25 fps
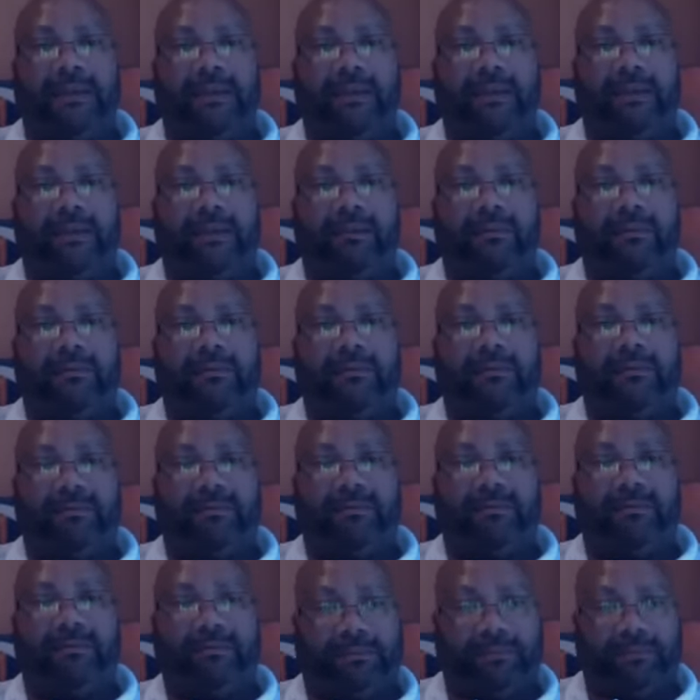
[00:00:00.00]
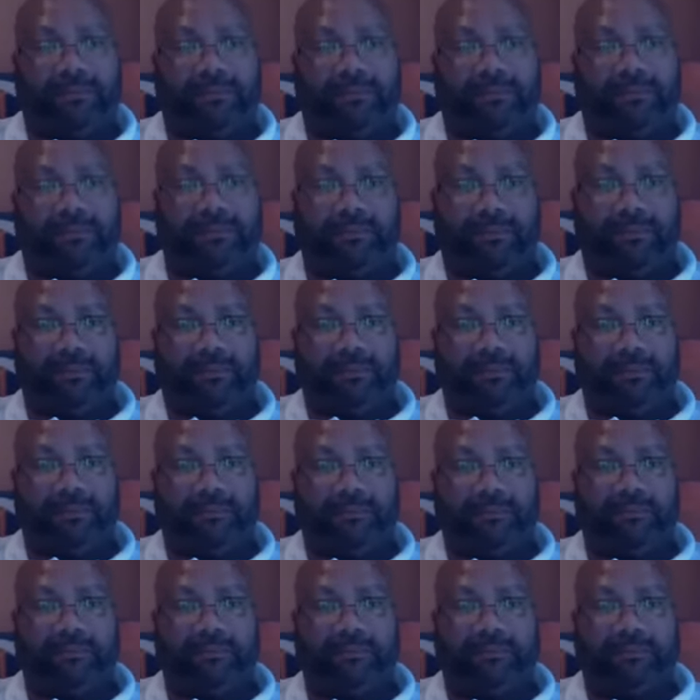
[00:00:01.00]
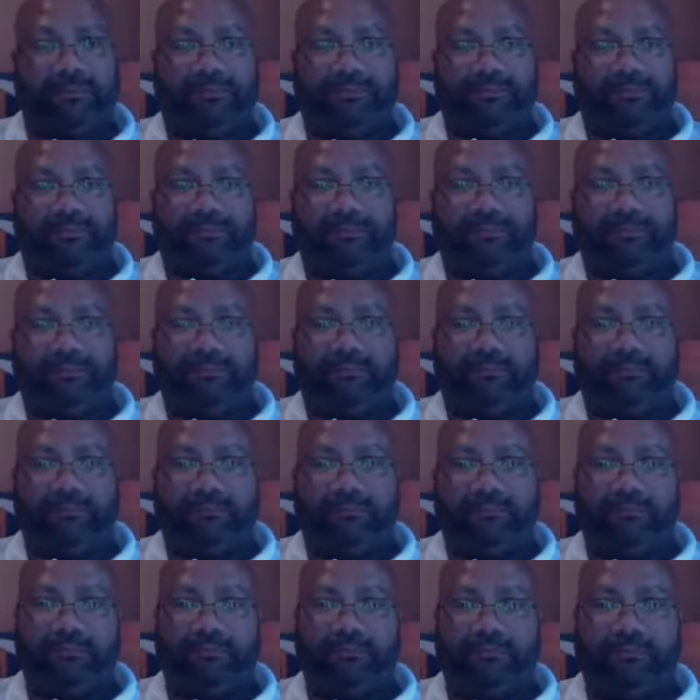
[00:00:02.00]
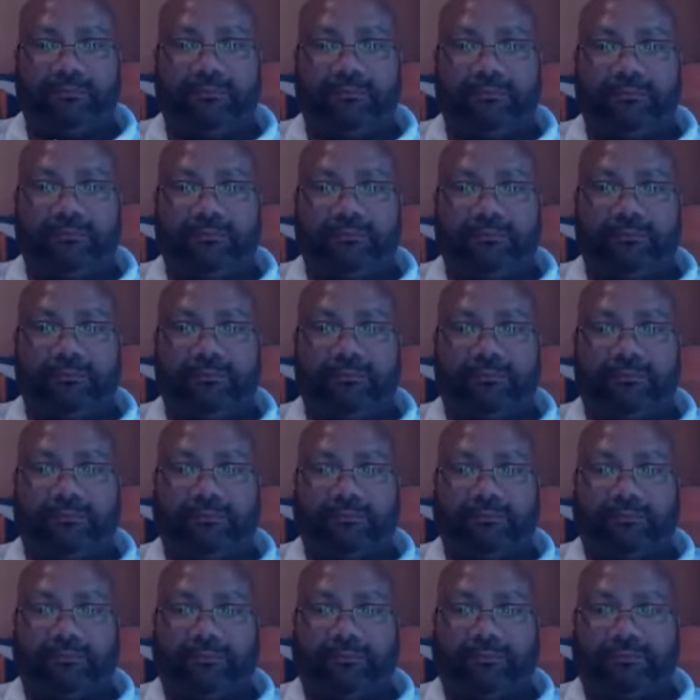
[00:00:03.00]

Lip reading: (silence)